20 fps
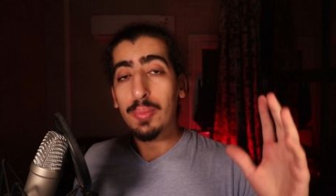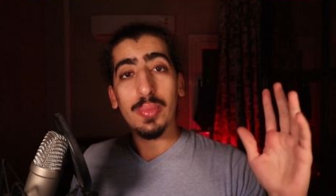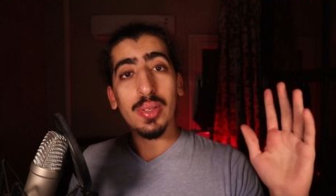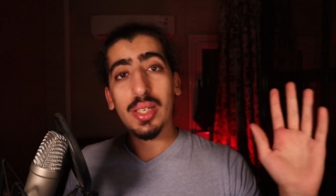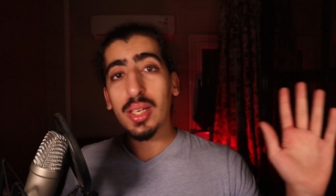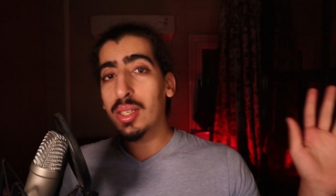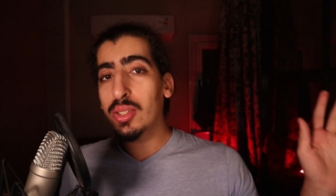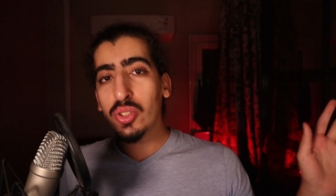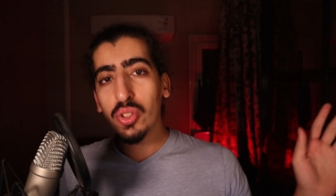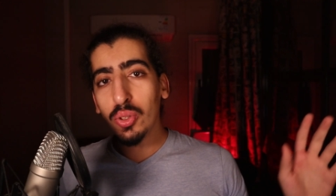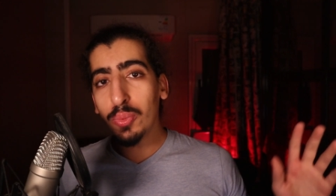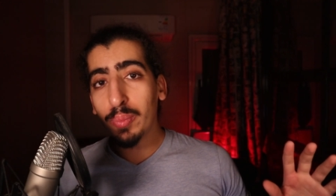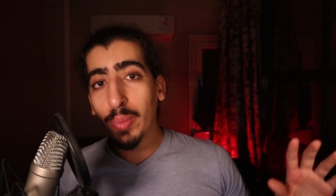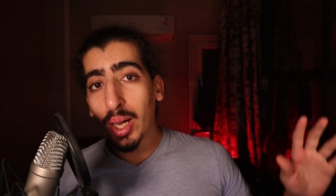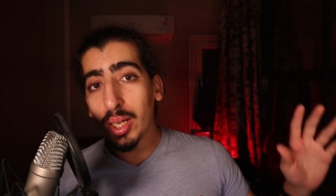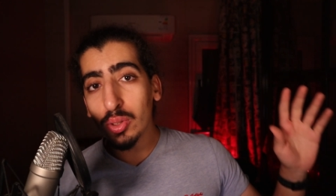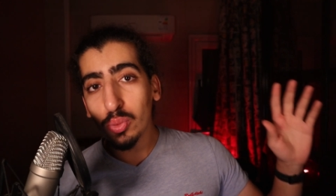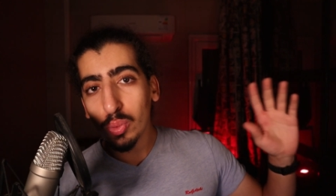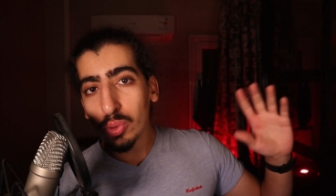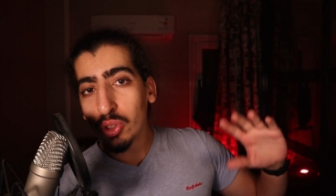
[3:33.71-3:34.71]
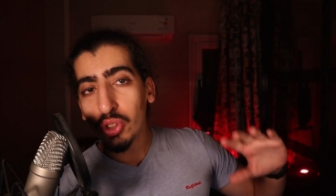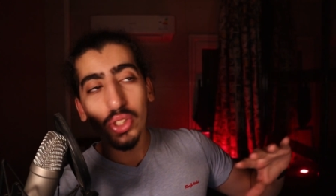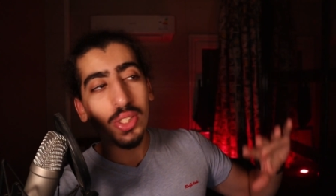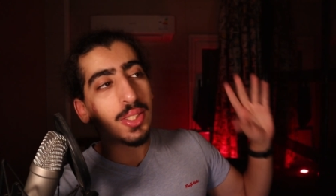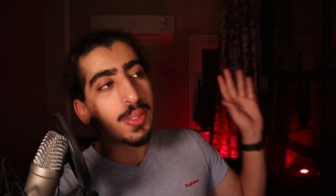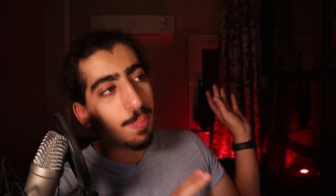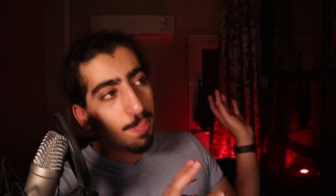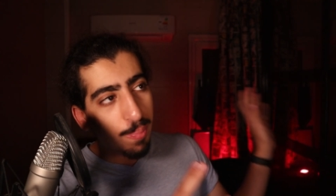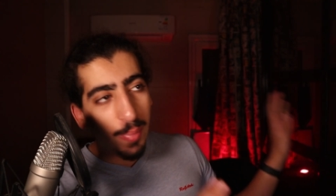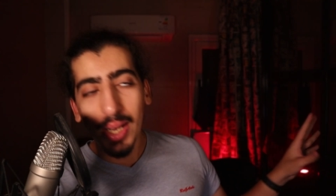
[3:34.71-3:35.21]
Because your mind will
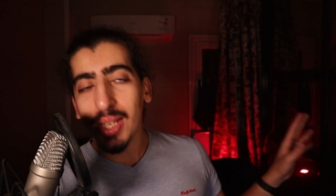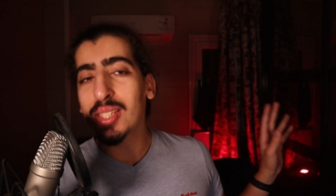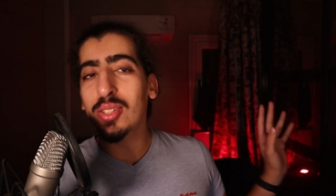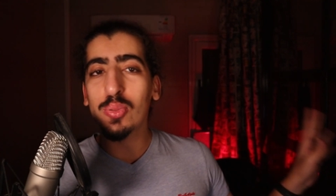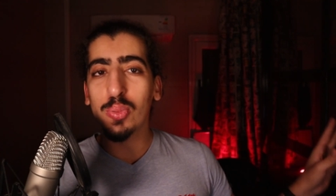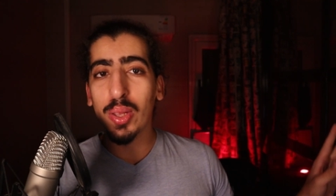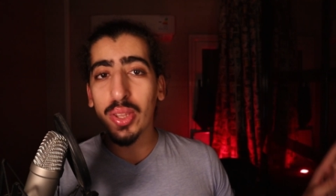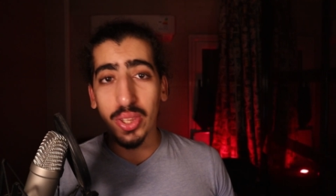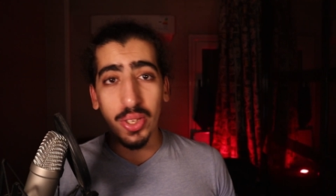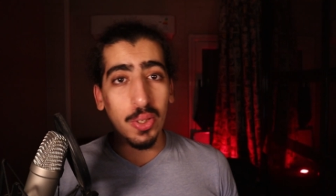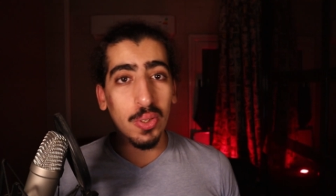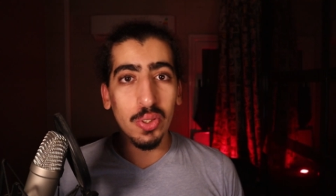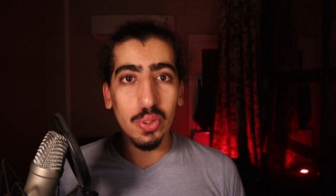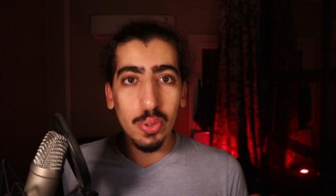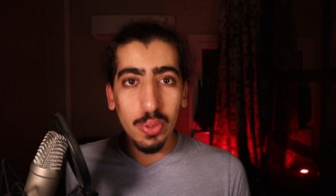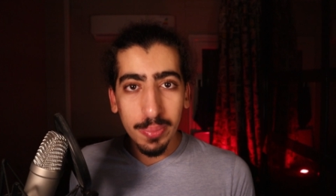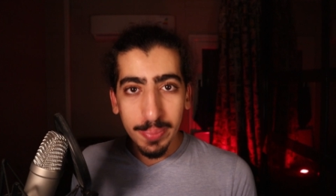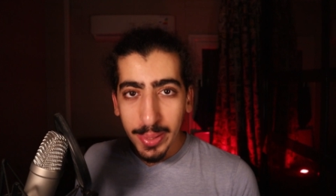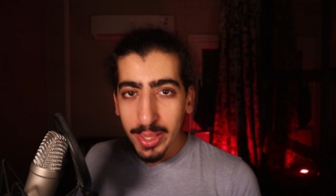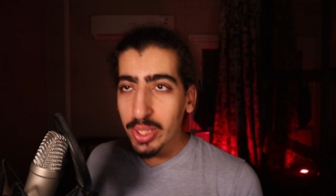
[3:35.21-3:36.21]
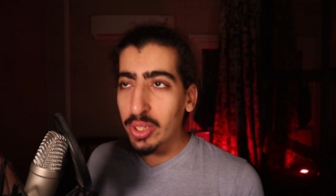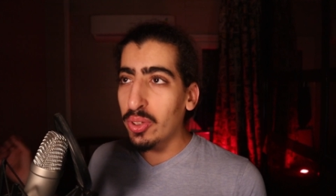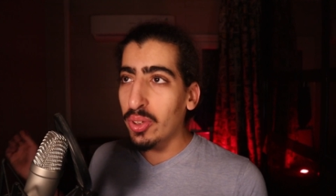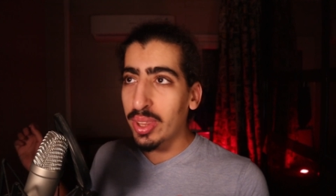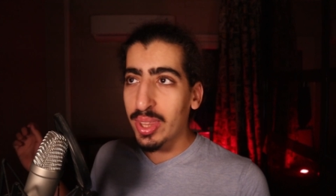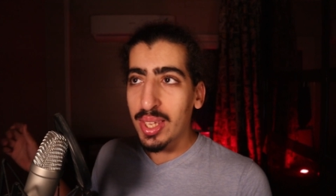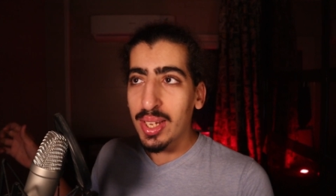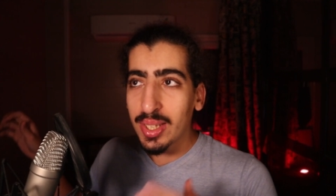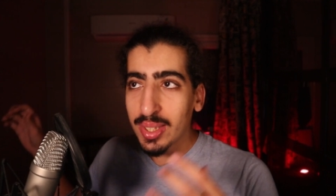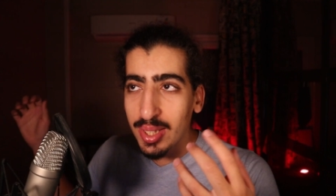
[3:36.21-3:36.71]
just mess with you. It will make you
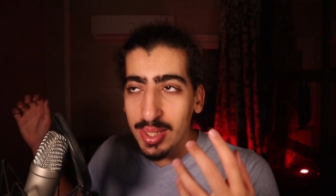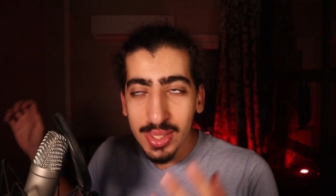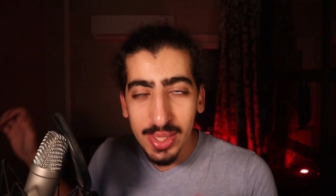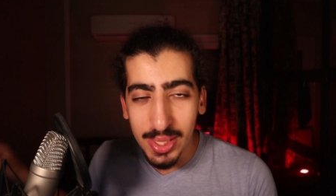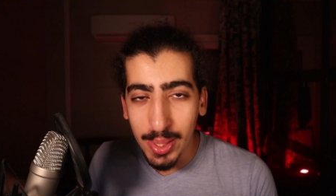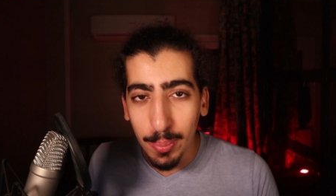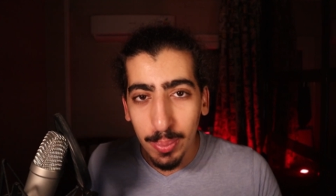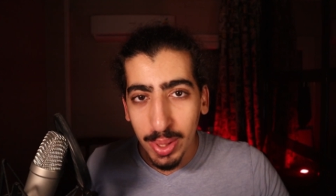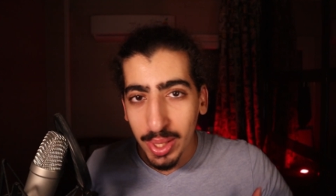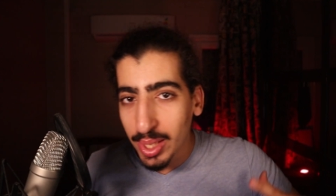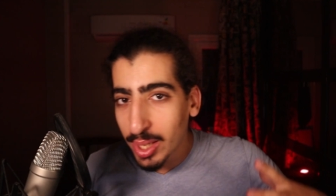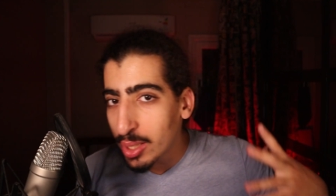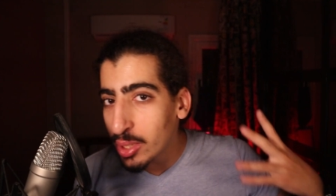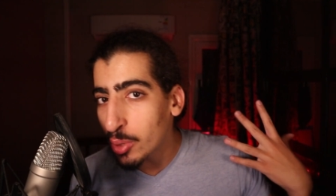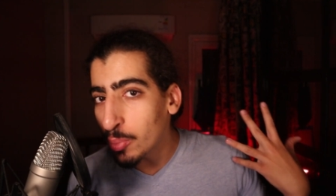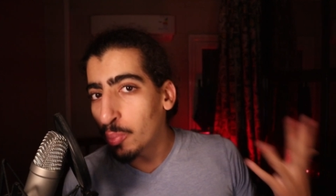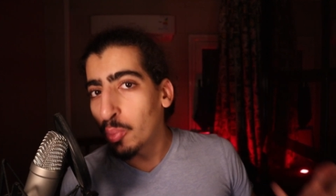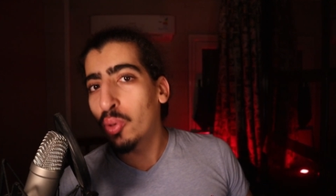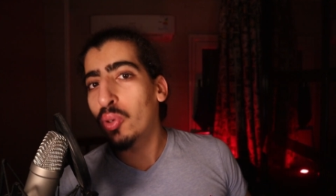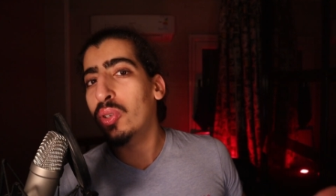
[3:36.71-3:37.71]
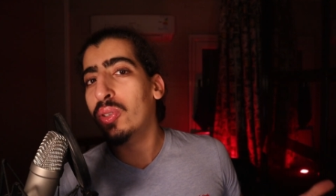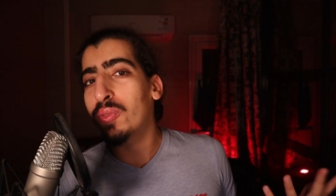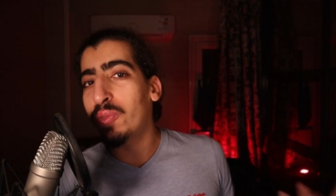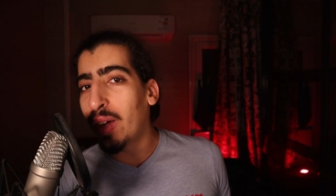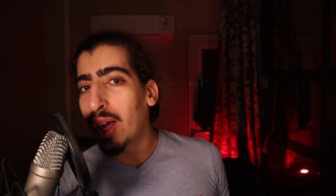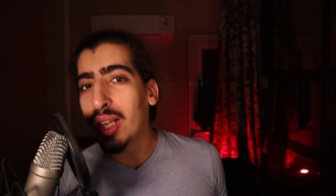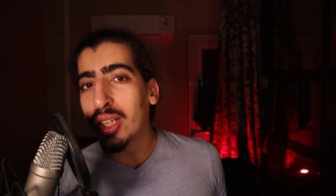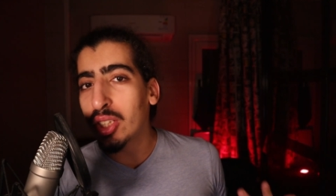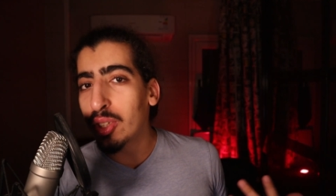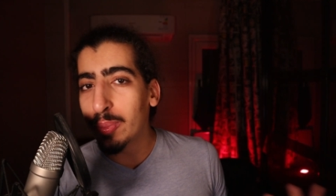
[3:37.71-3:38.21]
think that something is more
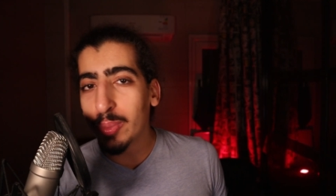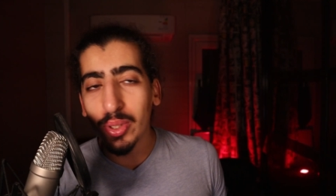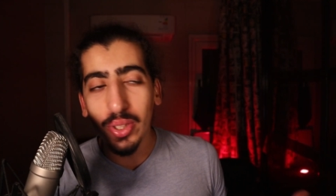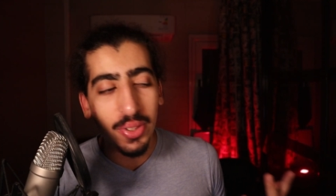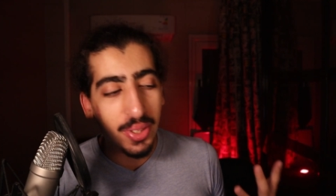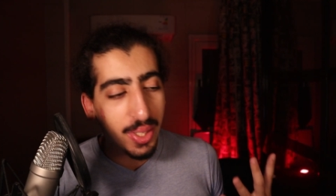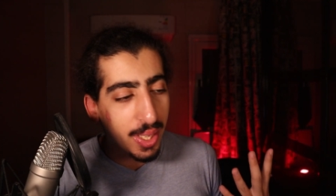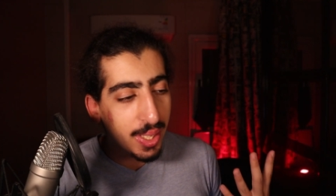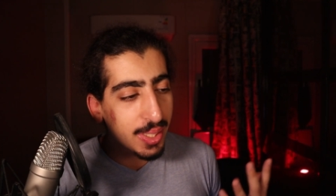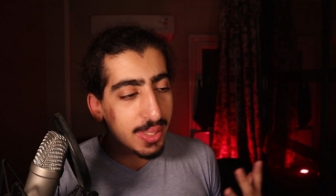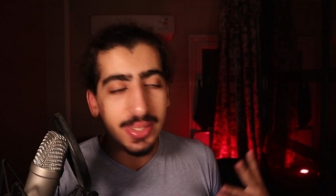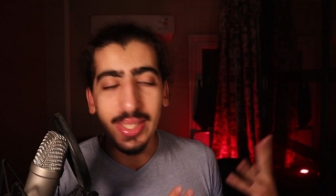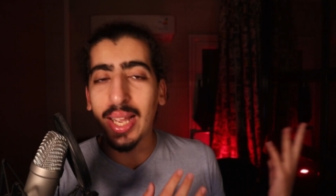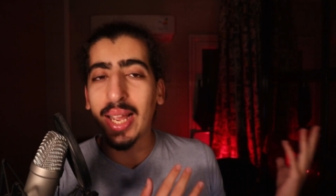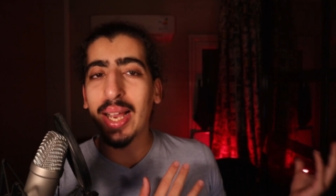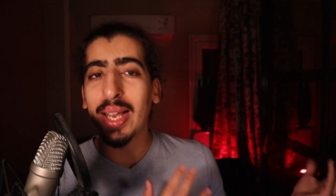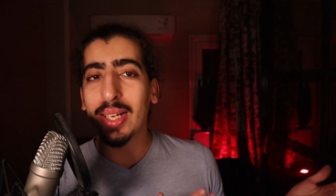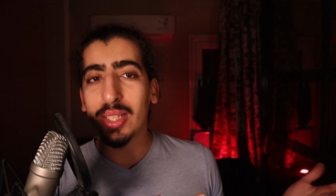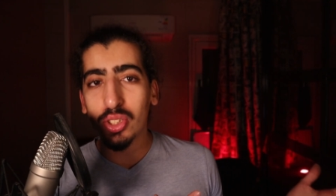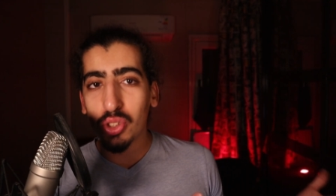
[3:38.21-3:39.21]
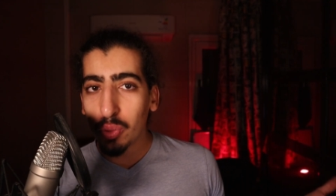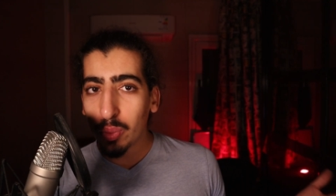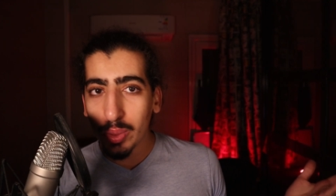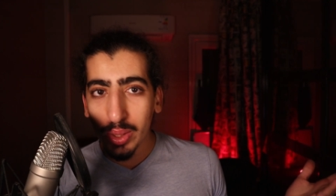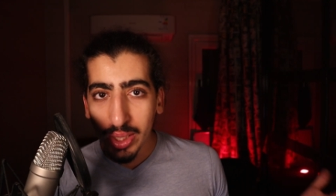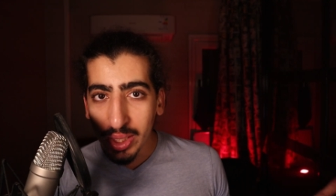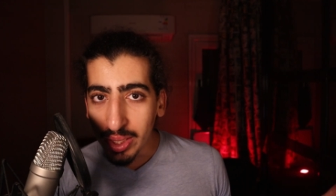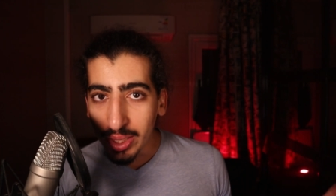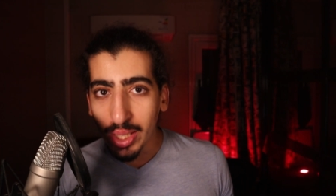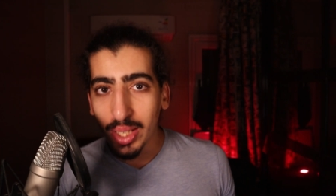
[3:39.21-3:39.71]
valuable than it
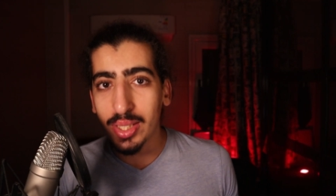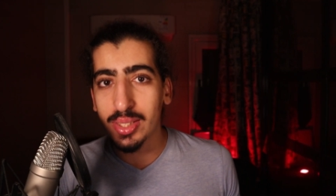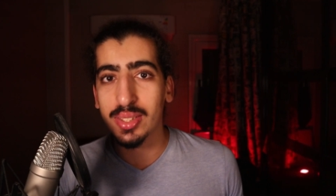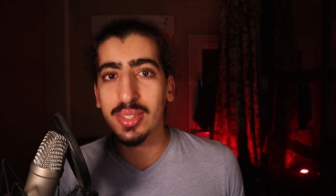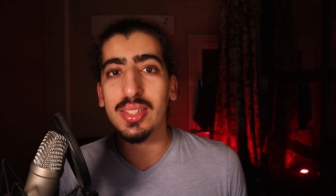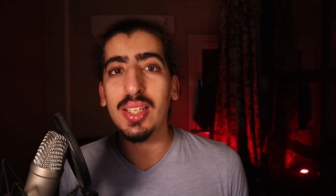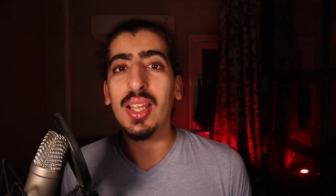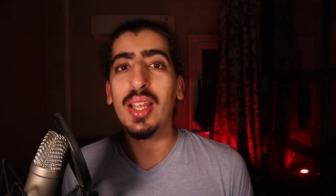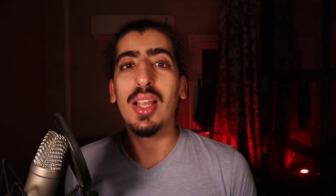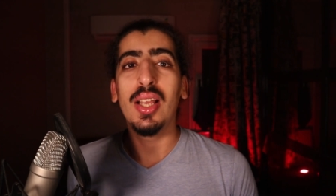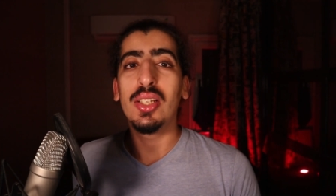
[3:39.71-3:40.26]
actually is.